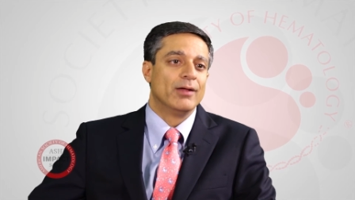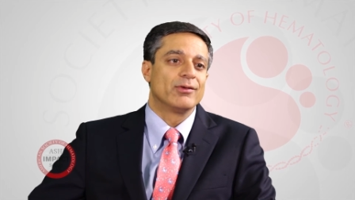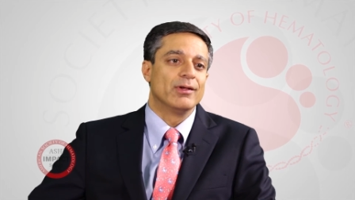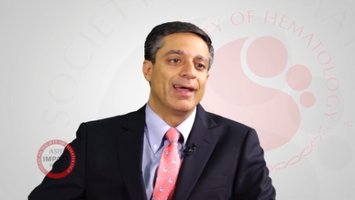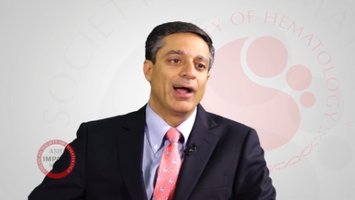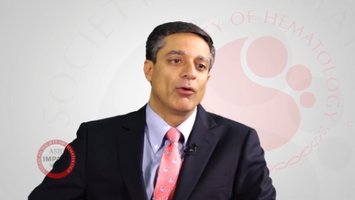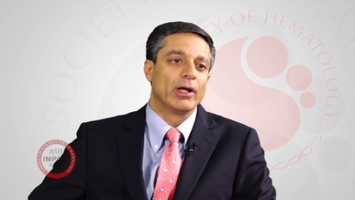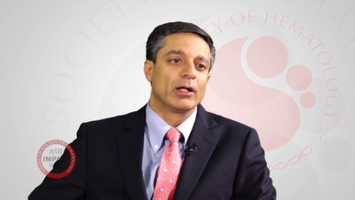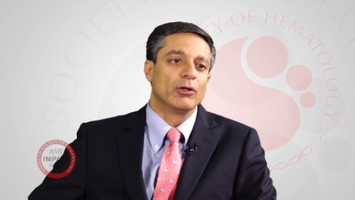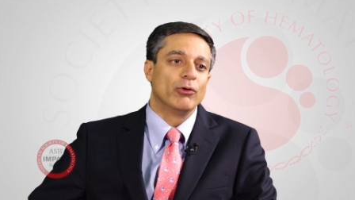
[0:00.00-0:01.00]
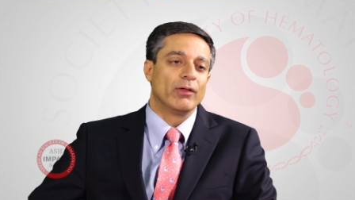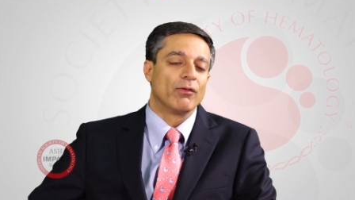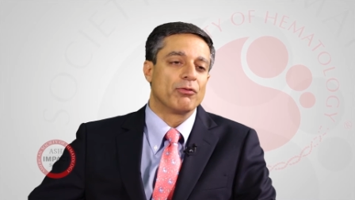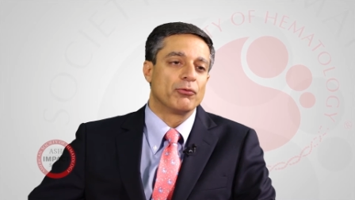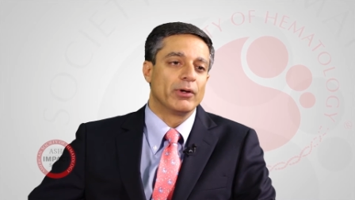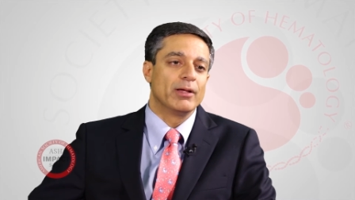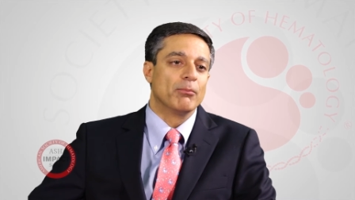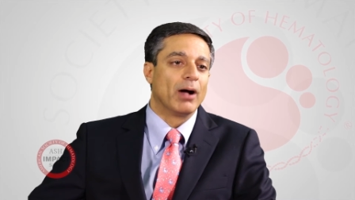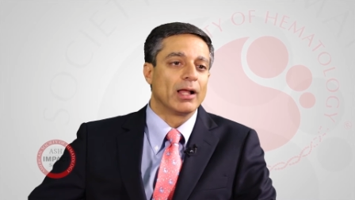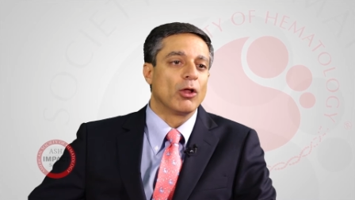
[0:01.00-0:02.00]
to now including the three
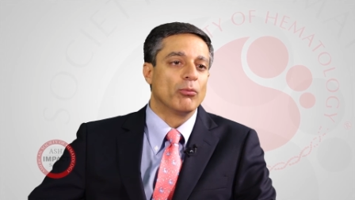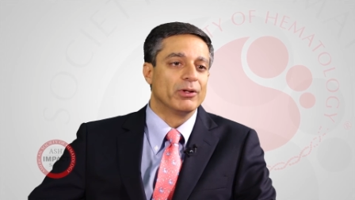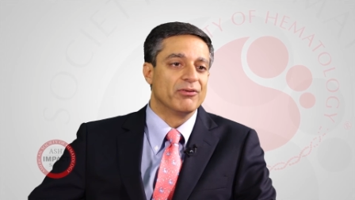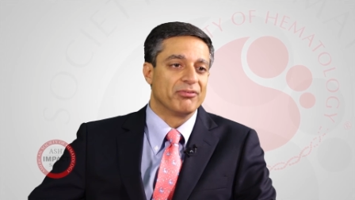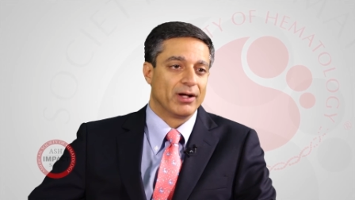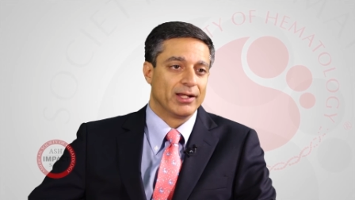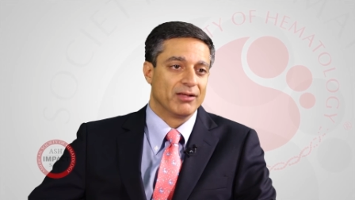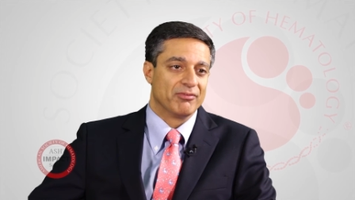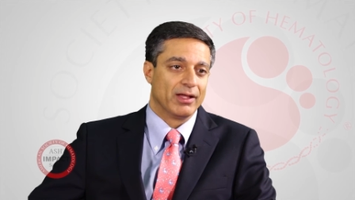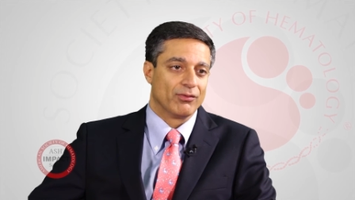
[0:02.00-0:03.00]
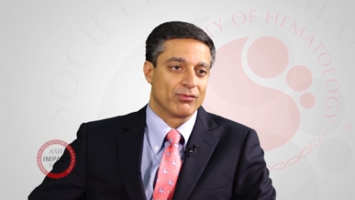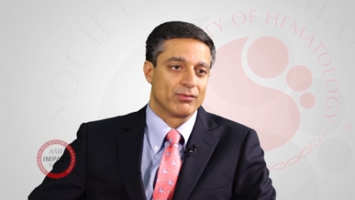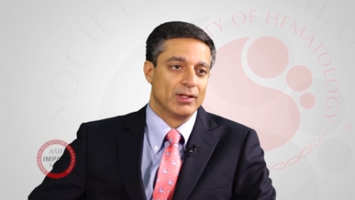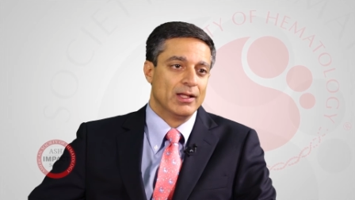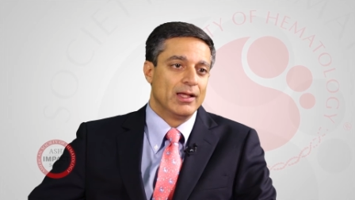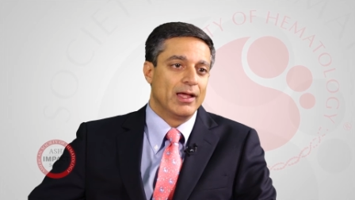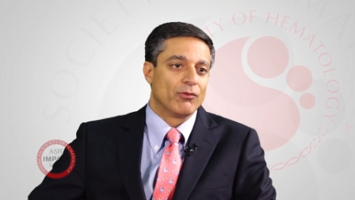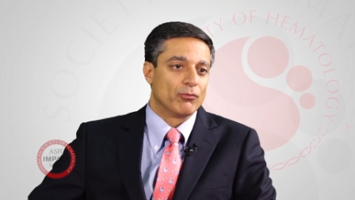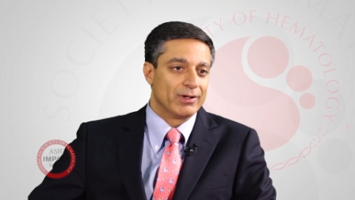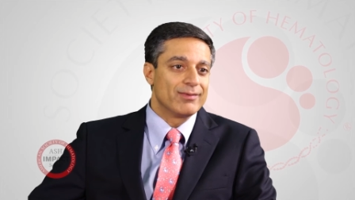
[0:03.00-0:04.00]
myeloma defining events.
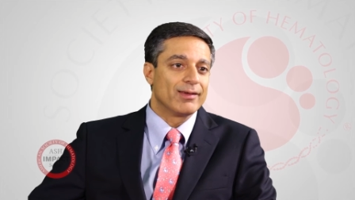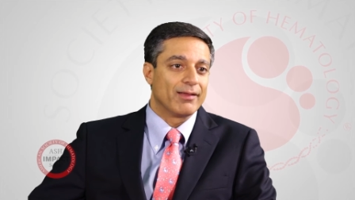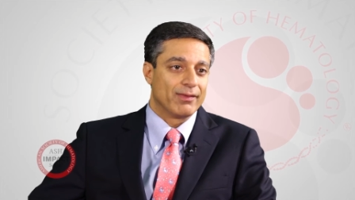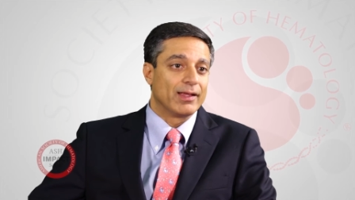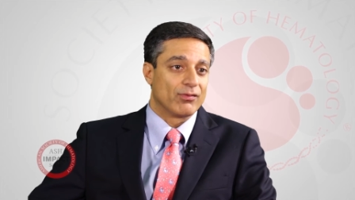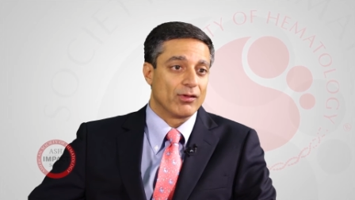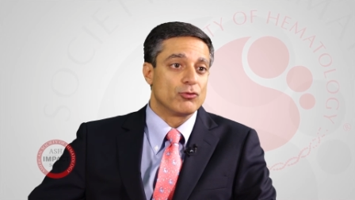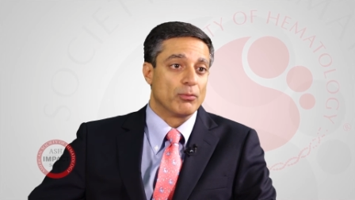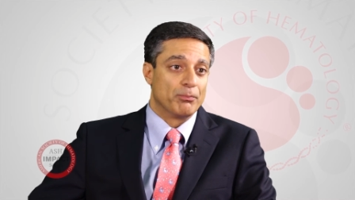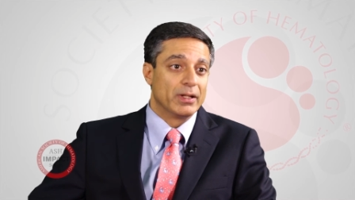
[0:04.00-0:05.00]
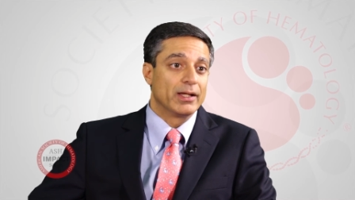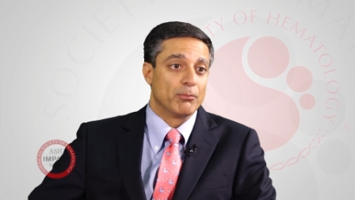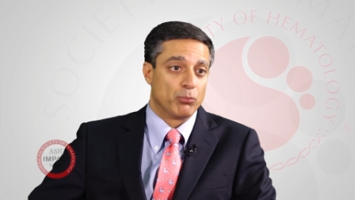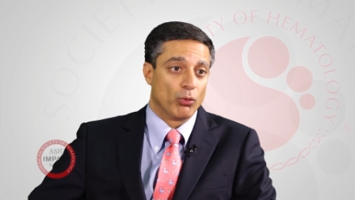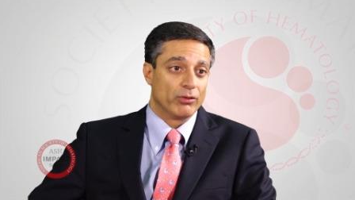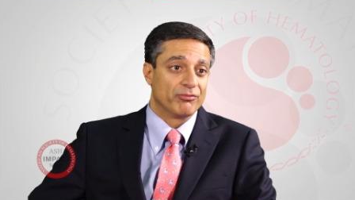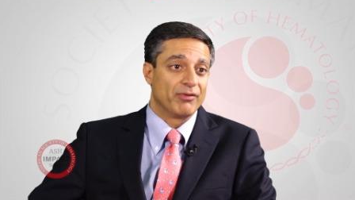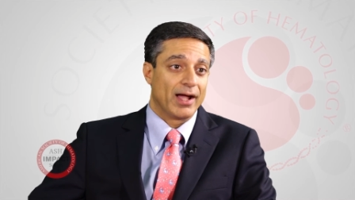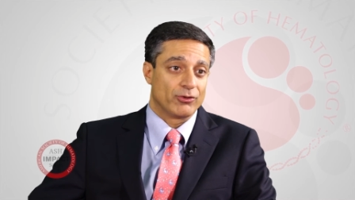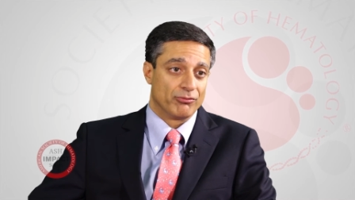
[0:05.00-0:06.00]
And the reason I think it's such a big important
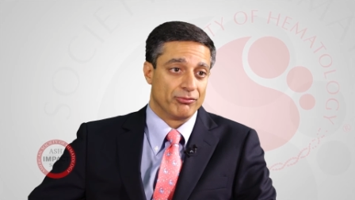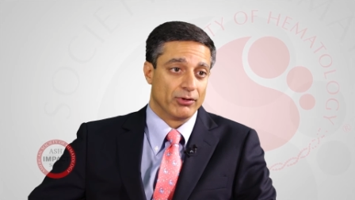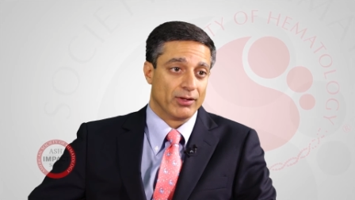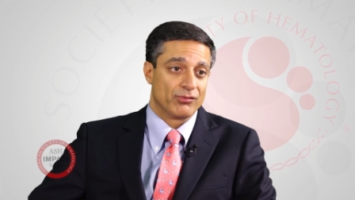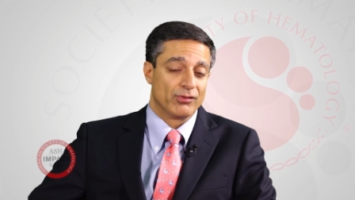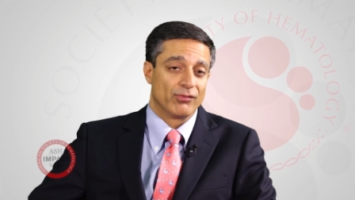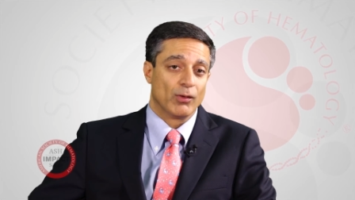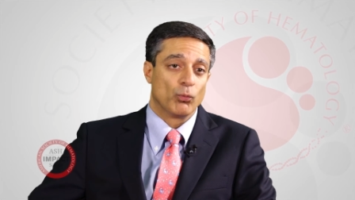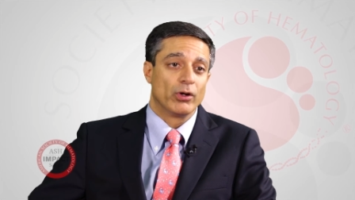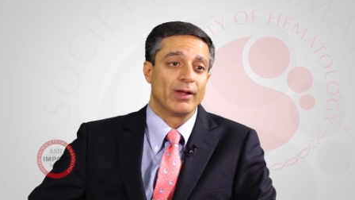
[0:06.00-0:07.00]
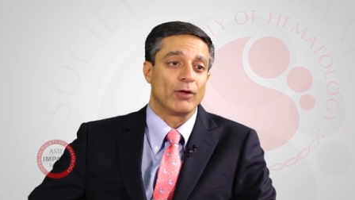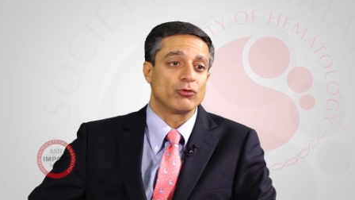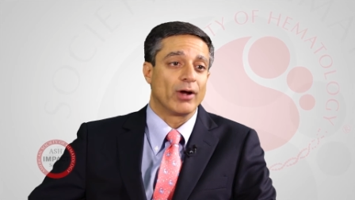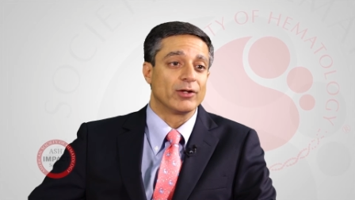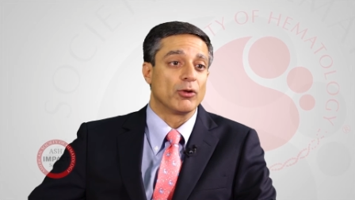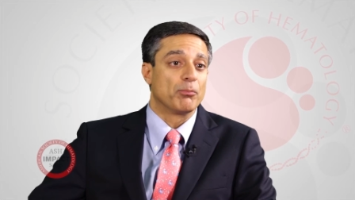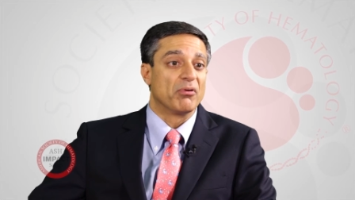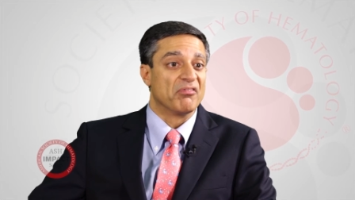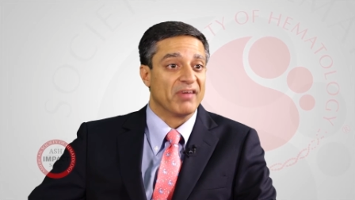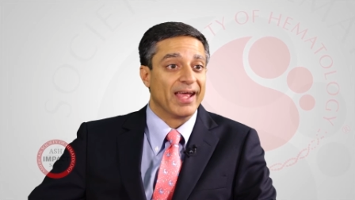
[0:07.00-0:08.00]
factor for us is that we're now trying to
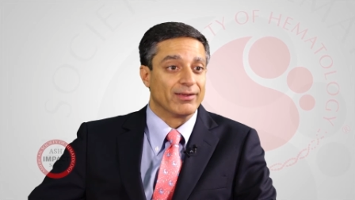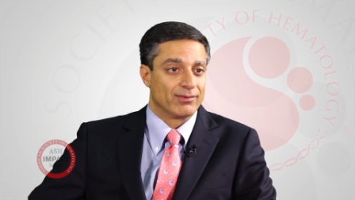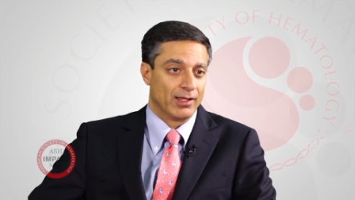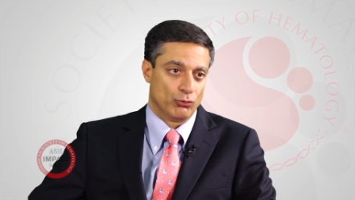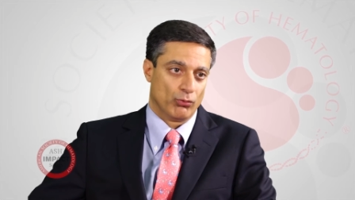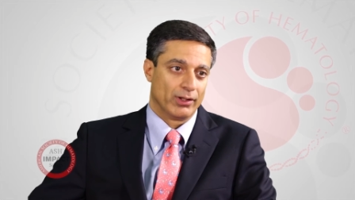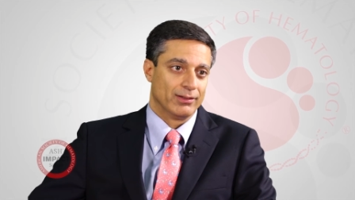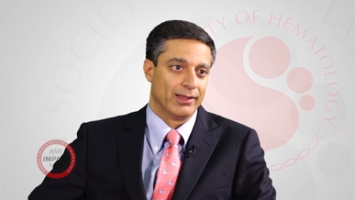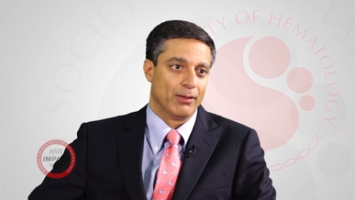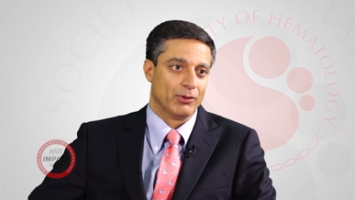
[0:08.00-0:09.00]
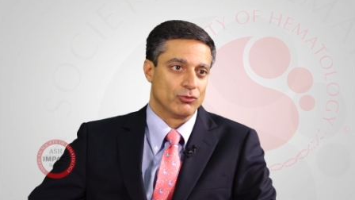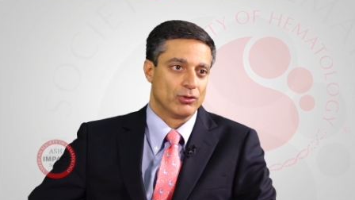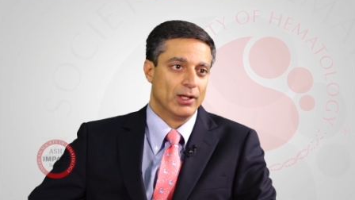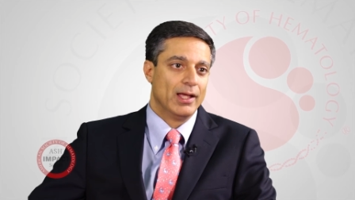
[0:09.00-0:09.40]
prevent end organ damage.